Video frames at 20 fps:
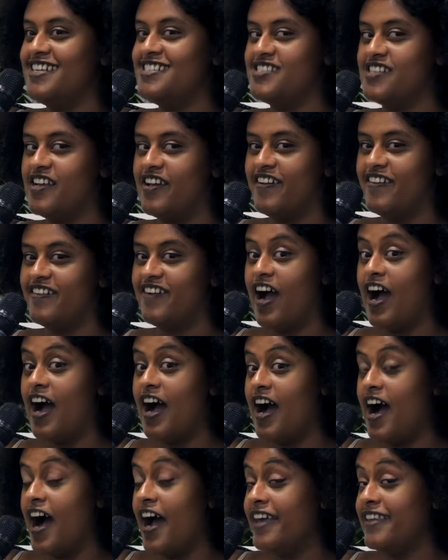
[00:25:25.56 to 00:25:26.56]
so
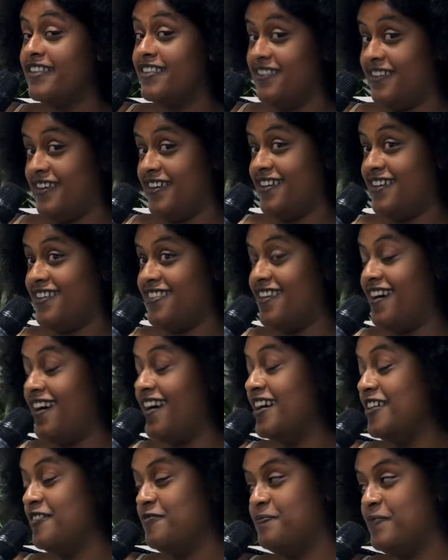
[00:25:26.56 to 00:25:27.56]
I think that
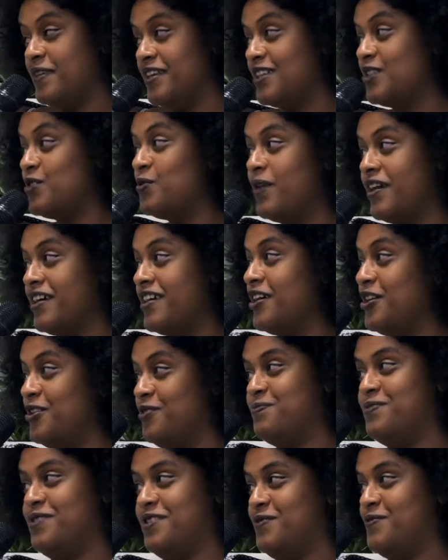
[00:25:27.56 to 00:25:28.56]
I've been quite
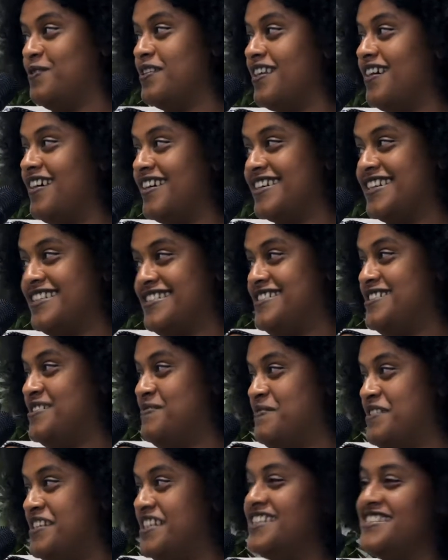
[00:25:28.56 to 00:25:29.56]
open with our
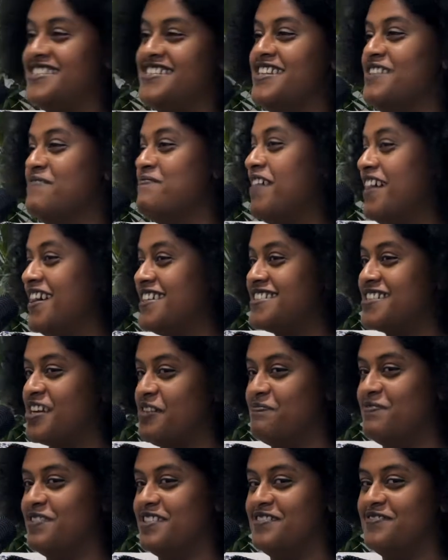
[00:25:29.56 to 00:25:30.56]
customers the past
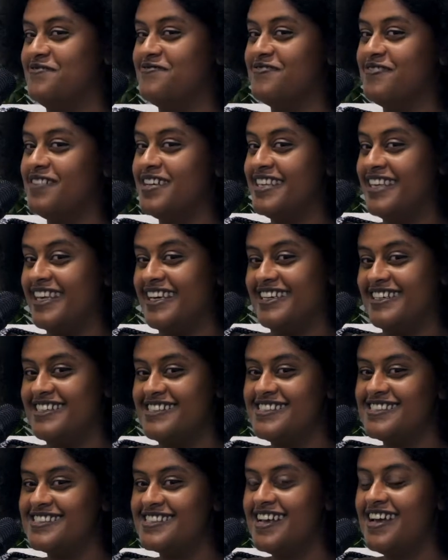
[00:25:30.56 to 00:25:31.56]
couple of years.